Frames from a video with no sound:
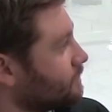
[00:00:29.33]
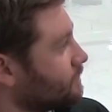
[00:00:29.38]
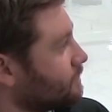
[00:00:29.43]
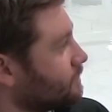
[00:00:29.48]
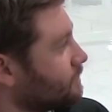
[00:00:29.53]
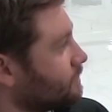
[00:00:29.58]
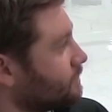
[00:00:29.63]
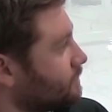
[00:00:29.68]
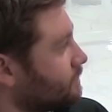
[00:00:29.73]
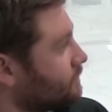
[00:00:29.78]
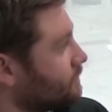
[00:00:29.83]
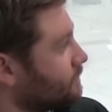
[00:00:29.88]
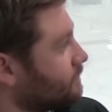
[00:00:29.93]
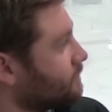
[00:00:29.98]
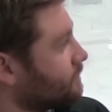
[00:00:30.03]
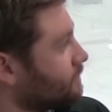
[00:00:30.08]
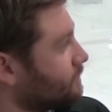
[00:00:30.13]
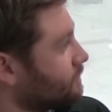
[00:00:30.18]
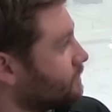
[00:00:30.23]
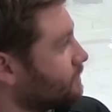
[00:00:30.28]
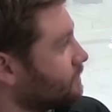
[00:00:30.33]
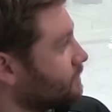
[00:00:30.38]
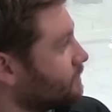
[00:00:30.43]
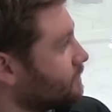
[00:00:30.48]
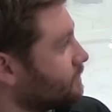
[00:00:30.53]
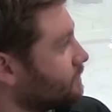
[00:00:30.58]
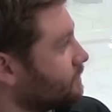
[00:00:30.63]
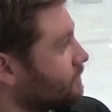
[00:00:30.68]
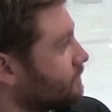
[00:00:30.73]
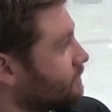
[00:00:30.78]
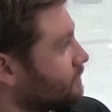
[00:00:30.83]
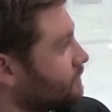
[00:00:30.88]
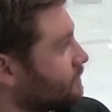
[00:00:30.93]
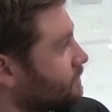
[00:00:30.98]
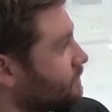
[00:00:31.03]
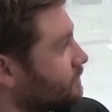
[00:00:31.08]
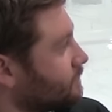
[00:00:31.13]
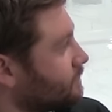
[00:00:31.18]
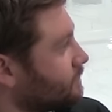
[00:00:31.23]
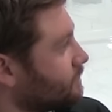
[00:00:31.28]

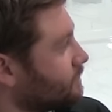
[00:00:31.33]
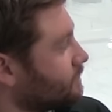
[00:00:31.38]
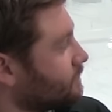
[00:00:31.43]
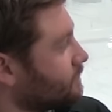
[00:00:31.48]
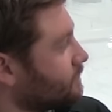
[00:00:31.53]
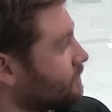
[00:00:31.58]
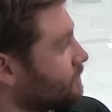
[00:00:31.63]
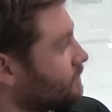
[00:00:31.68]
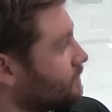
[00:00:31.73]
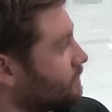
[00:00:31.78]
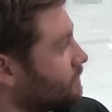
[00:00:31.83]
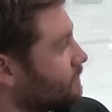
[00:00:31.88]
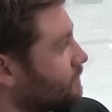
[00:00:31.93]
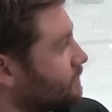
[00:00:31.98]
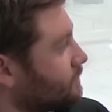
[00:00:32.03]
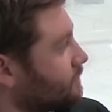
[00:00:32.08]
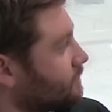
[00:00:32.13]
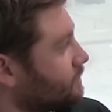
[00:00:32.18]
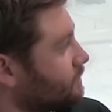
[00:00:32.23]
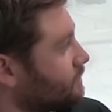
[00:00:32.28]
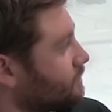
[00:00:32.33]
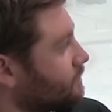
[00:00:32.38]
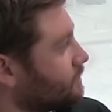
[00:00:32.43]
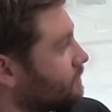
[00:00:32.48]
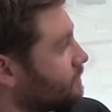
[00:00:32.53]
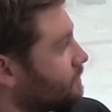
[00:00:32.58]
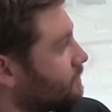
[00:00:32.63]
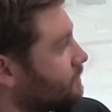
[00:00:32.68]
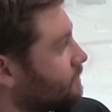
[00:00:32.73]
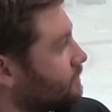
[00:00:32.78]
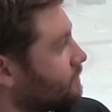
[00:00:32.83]
(not speaking)